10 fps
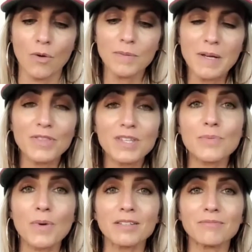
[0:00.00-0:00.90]
What about
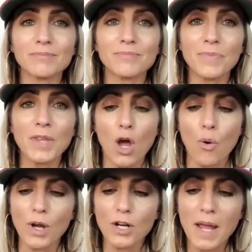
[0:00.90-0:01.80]
this one?
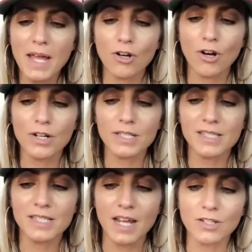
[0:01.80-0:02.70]
What are my current
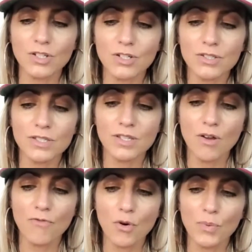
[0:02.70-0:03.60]
standards
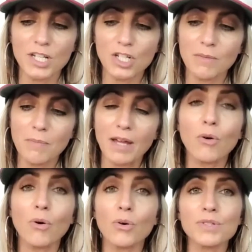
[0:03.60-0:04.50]
for reaching my
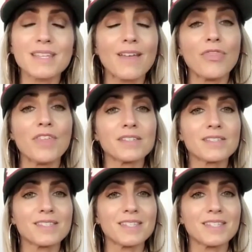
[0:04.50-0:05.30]
goals in this